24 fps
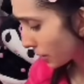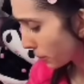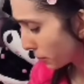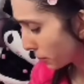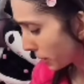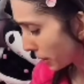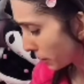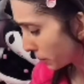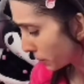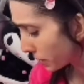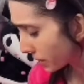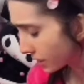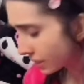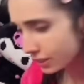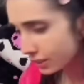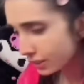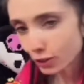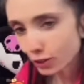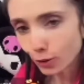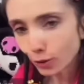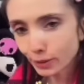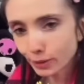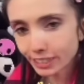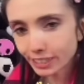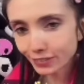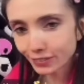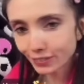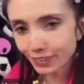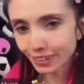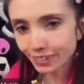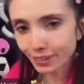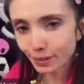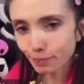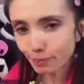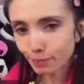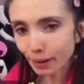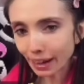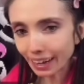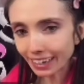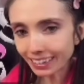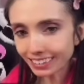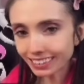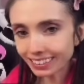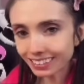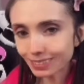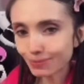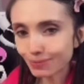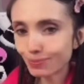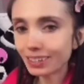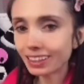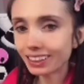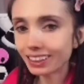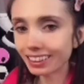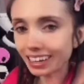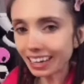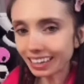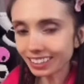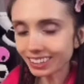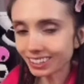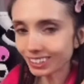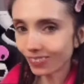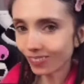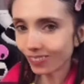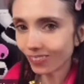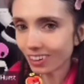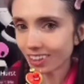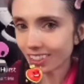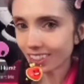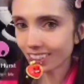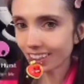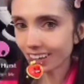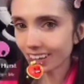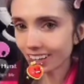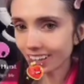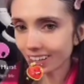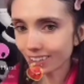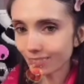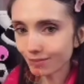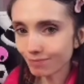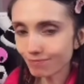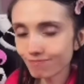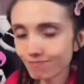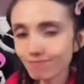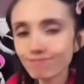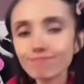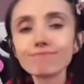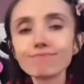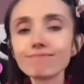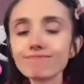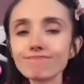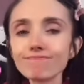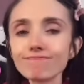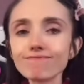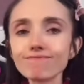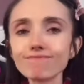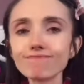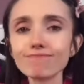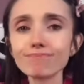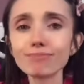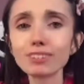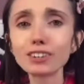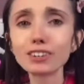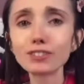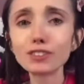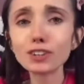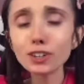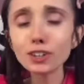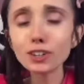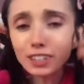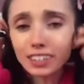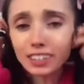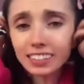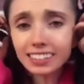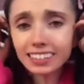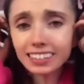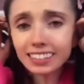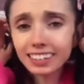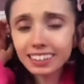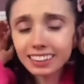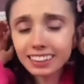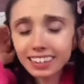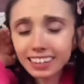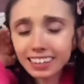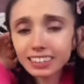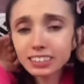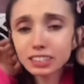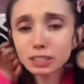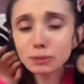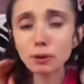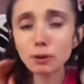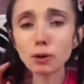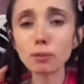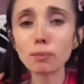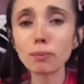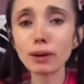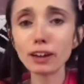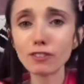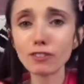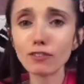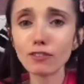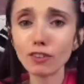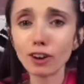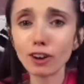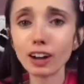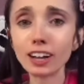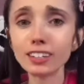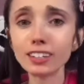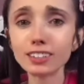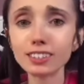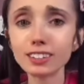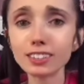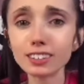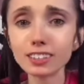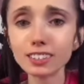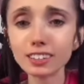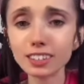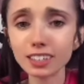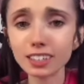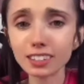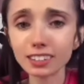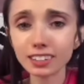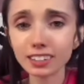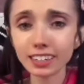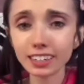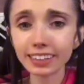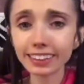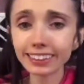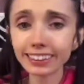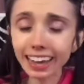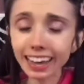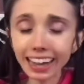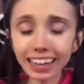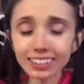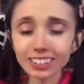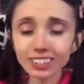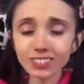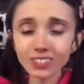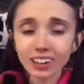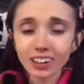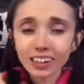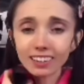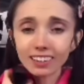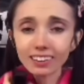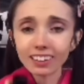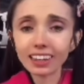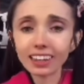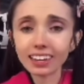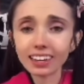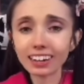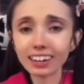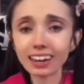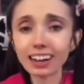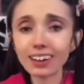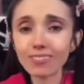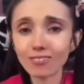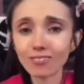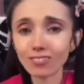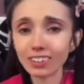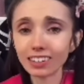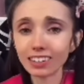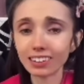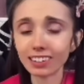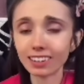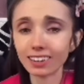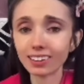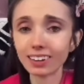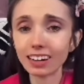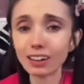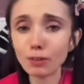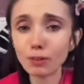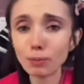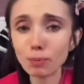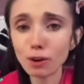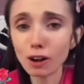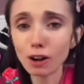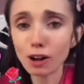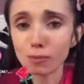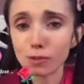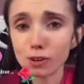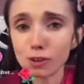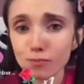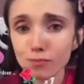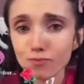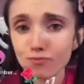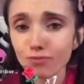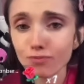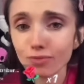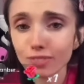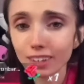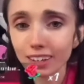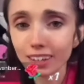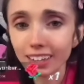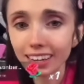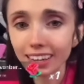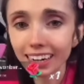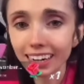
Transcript: sometimes it doesn't always feel the best, but that's one thing. But if you're gonna say things about my friends, it's like, that's when, like, I'm really gonna have a problem.